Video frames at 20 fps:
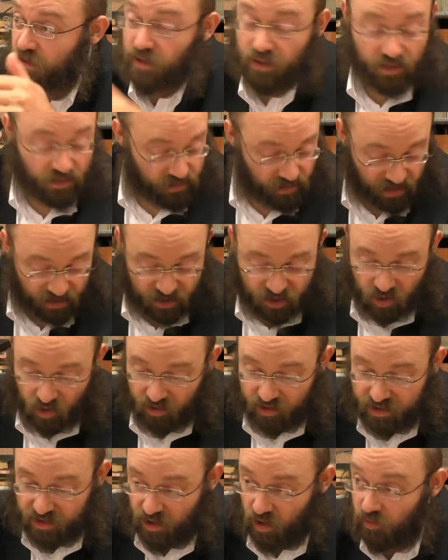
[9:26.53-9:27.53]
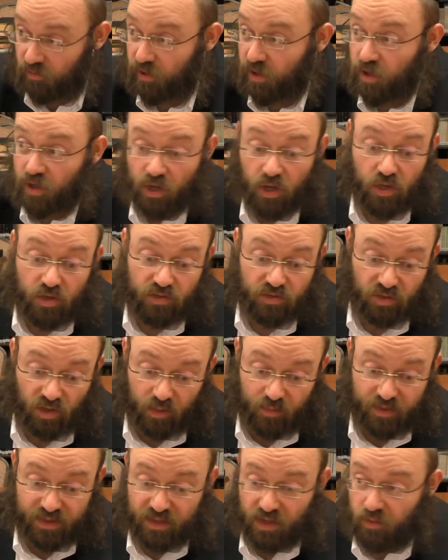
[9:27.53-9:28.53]
you that show is over. So
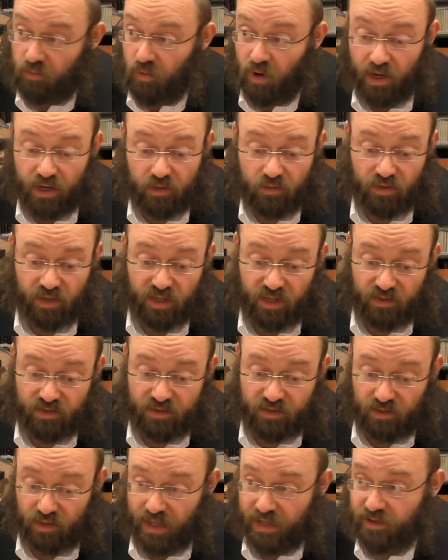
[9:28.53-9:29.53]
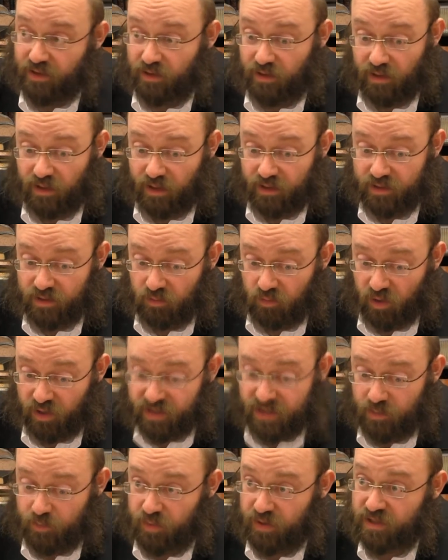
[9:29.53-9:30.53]
I was like, why do you care? So let, so
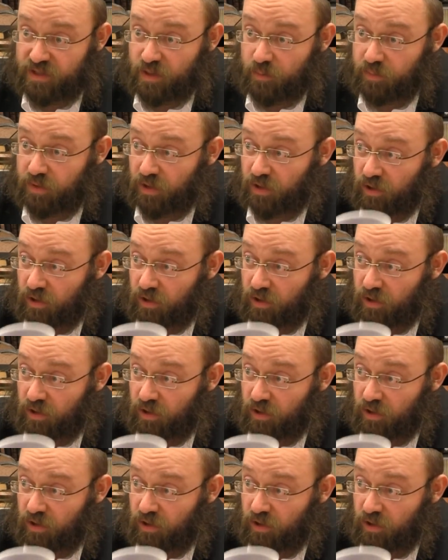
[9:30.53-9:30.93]
once he picks up the